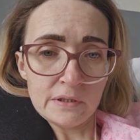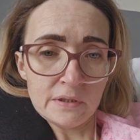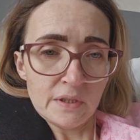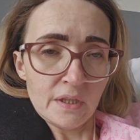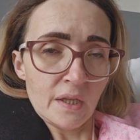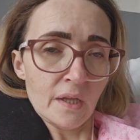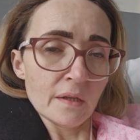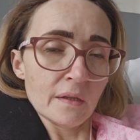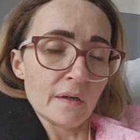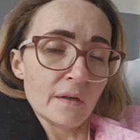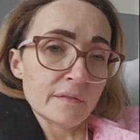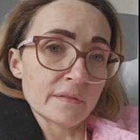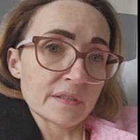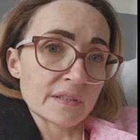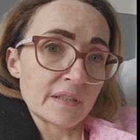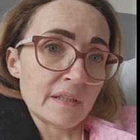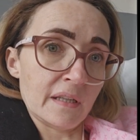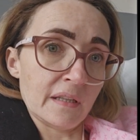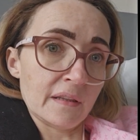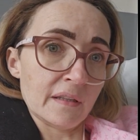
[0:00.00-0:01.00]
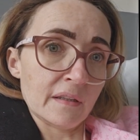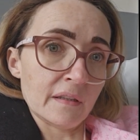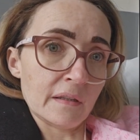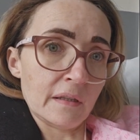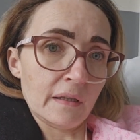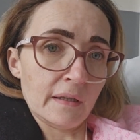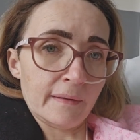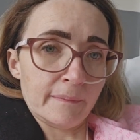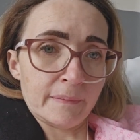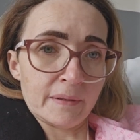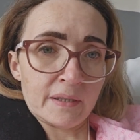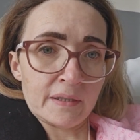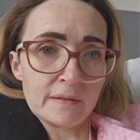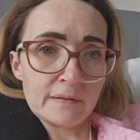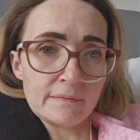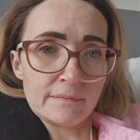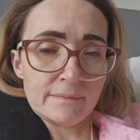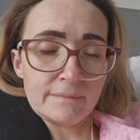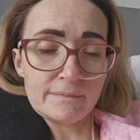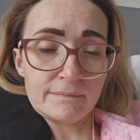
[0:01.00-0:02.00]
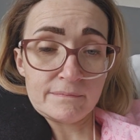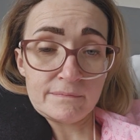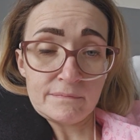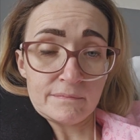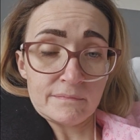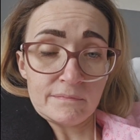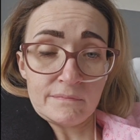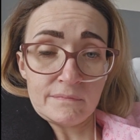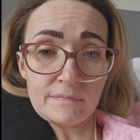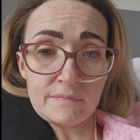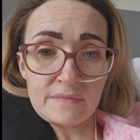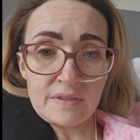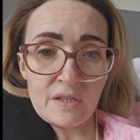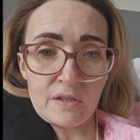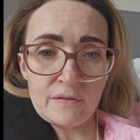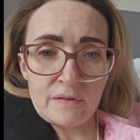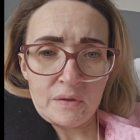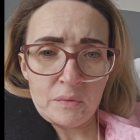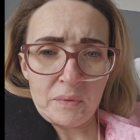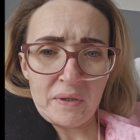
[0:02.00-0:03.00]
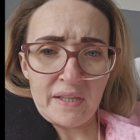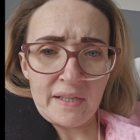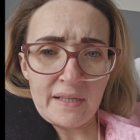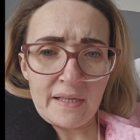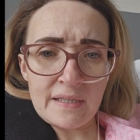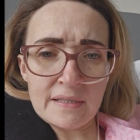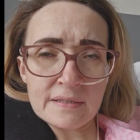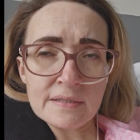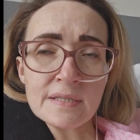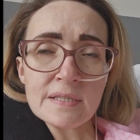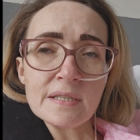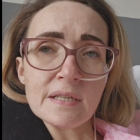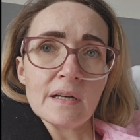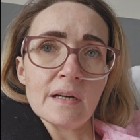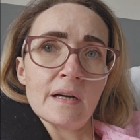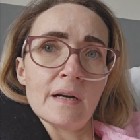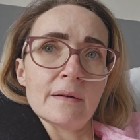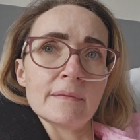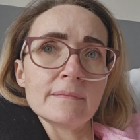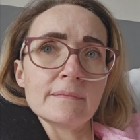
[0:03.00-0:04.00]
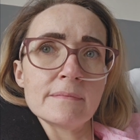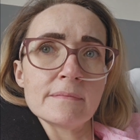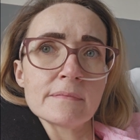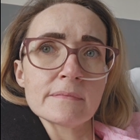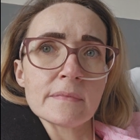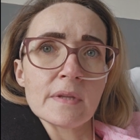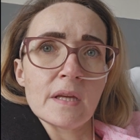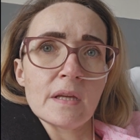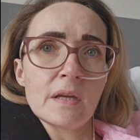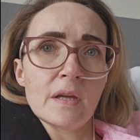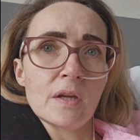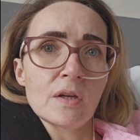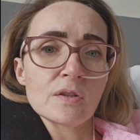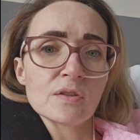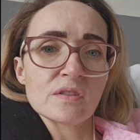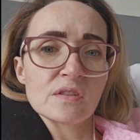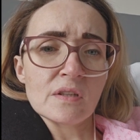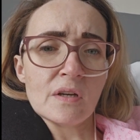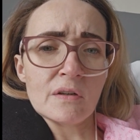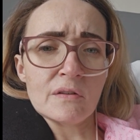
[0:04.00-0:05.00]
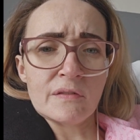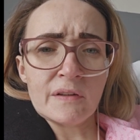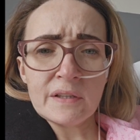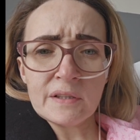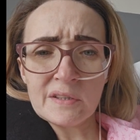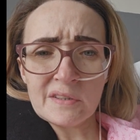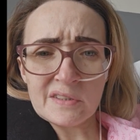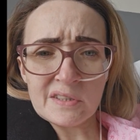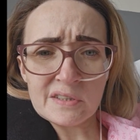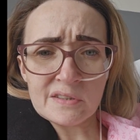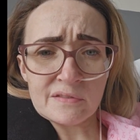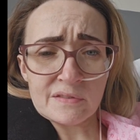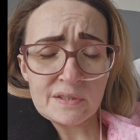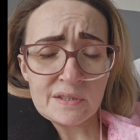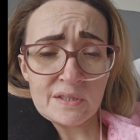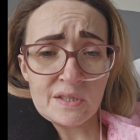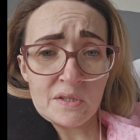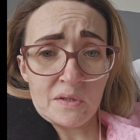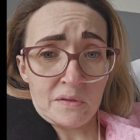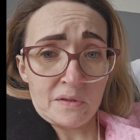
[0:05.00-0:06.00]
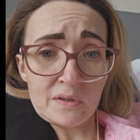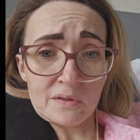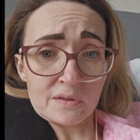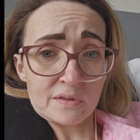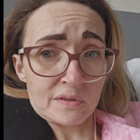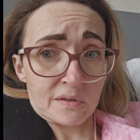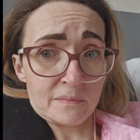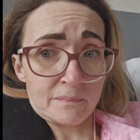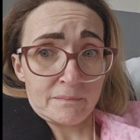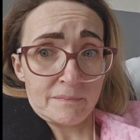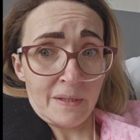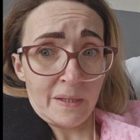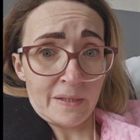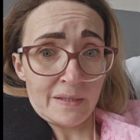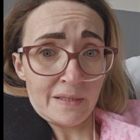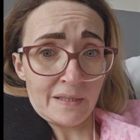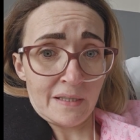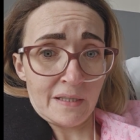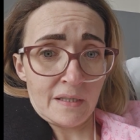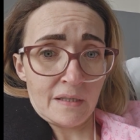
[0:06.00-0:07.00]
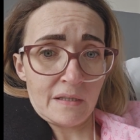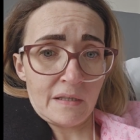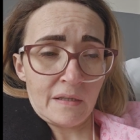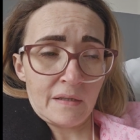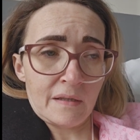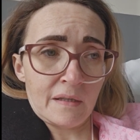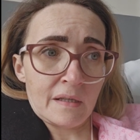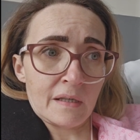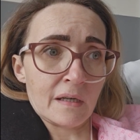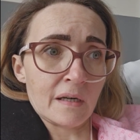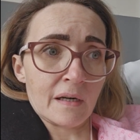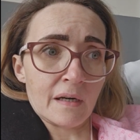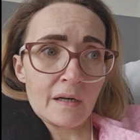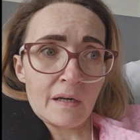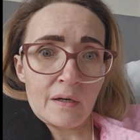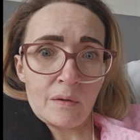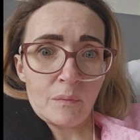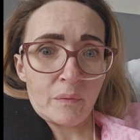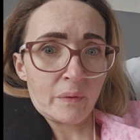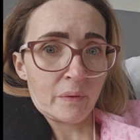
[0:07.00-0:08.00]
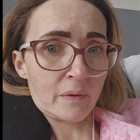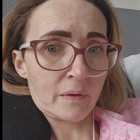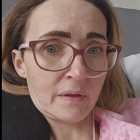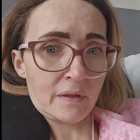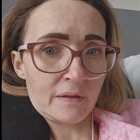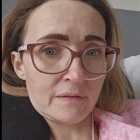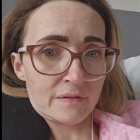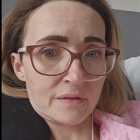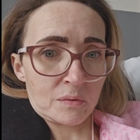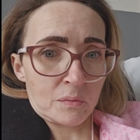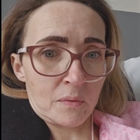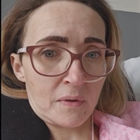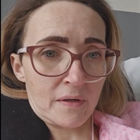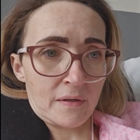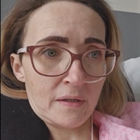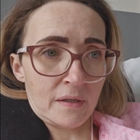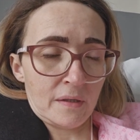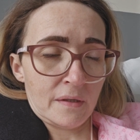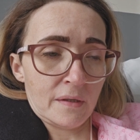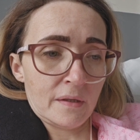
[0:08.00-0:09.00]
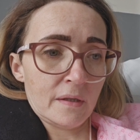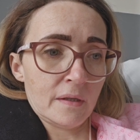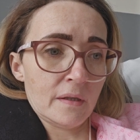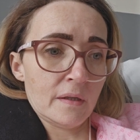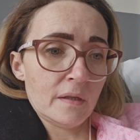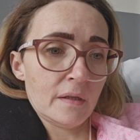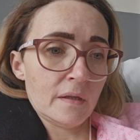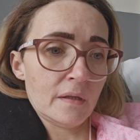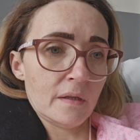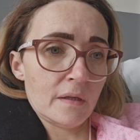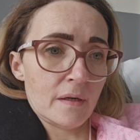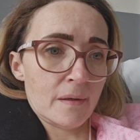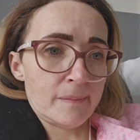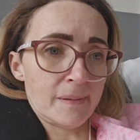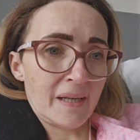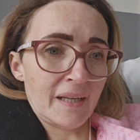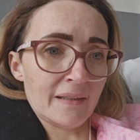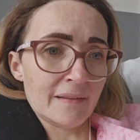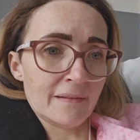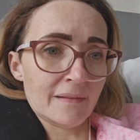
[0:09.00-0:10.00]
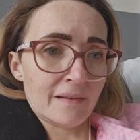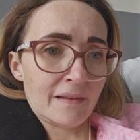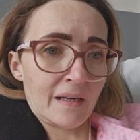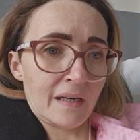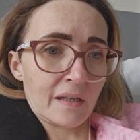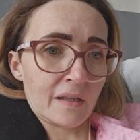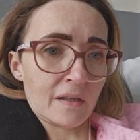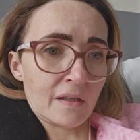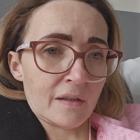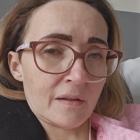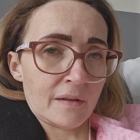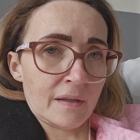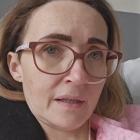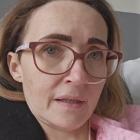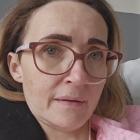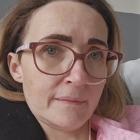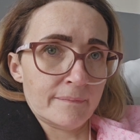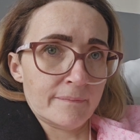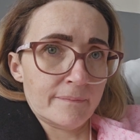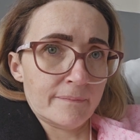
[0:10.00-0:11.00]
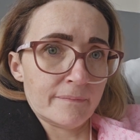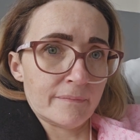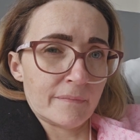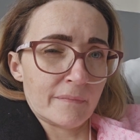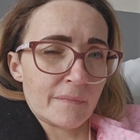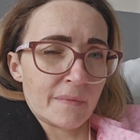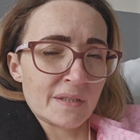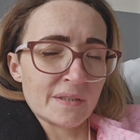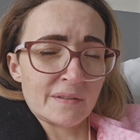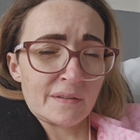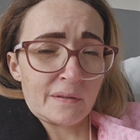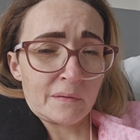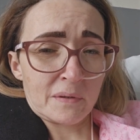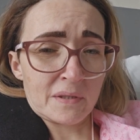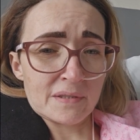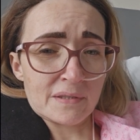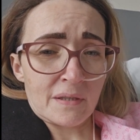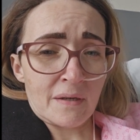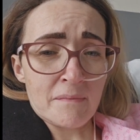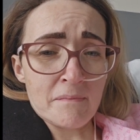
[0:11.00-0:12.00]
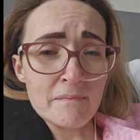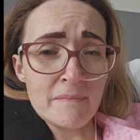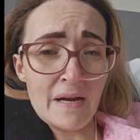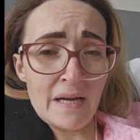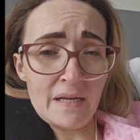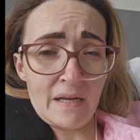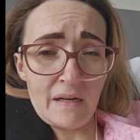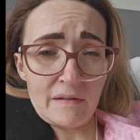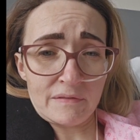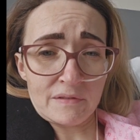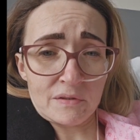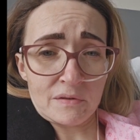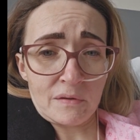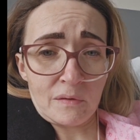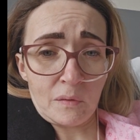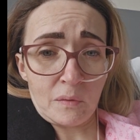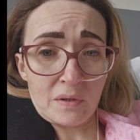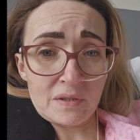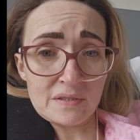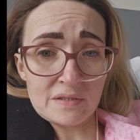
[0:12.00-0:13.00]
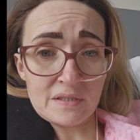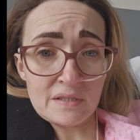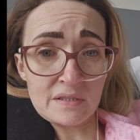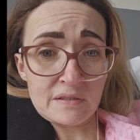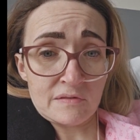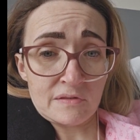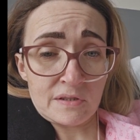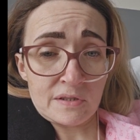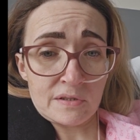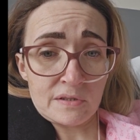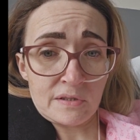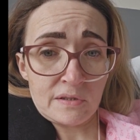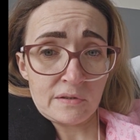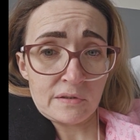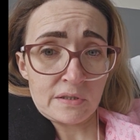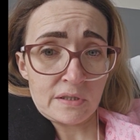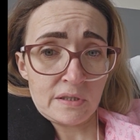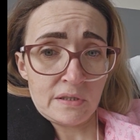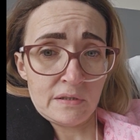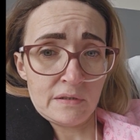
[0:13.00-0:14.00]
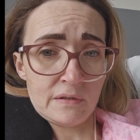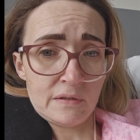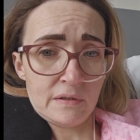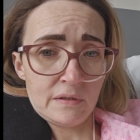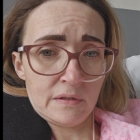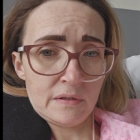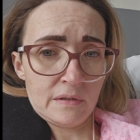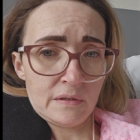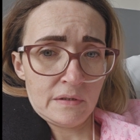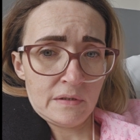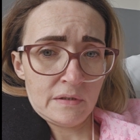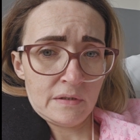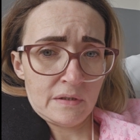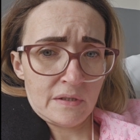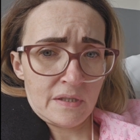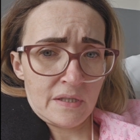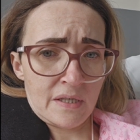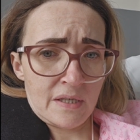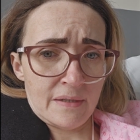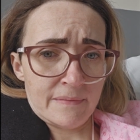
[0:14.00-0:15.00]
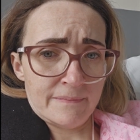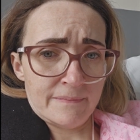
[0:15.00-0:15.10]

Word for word: Obviously nothing will happen over the weekend. Um, so fingers crossed for a new doctor on Monday and then I will not have to worry about that guy because otherwise I may have to request a different doctor um,